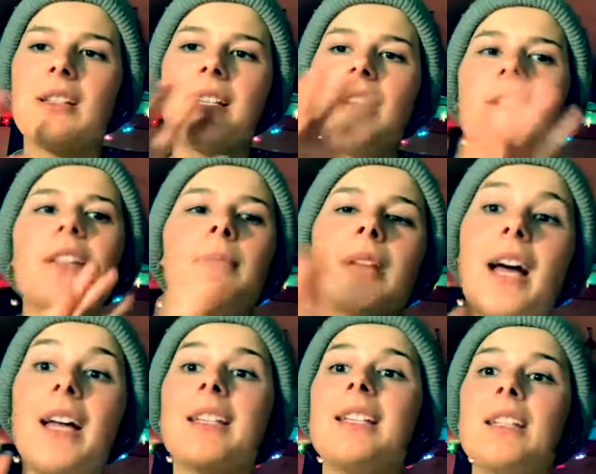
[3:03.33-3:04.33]
giving them the
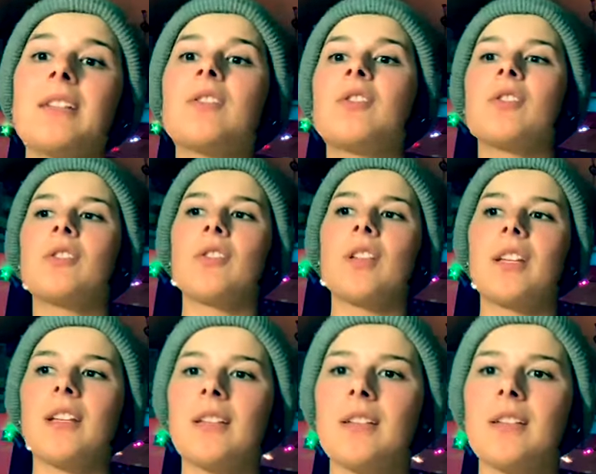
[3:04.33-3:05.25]
ideas just so they